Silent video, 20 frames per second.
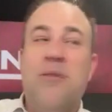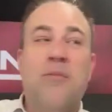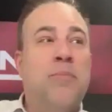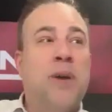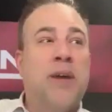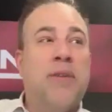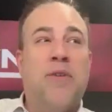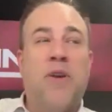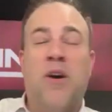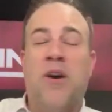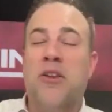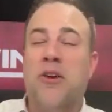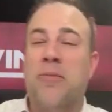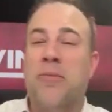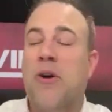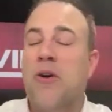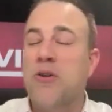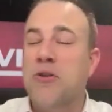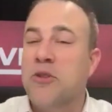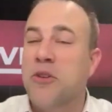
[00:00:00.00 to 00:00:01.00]
but for other
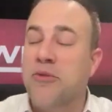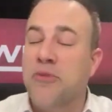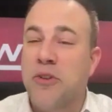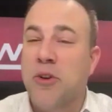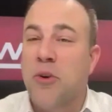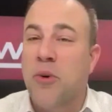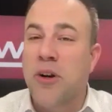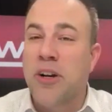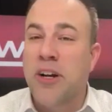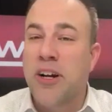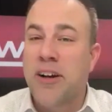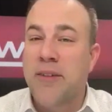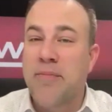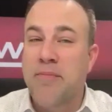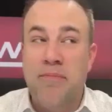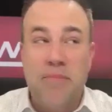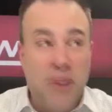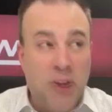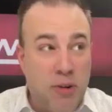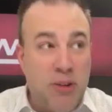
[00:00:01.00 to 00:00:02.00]
parts of Florida,
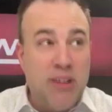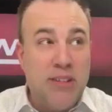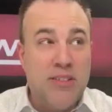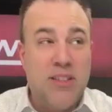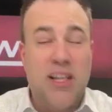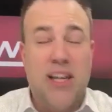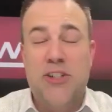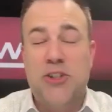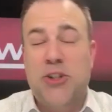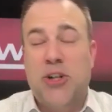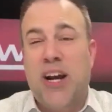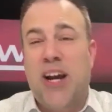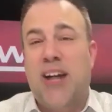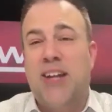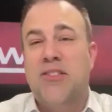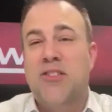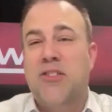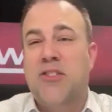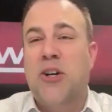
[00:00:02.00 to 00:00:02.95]
there is that chance.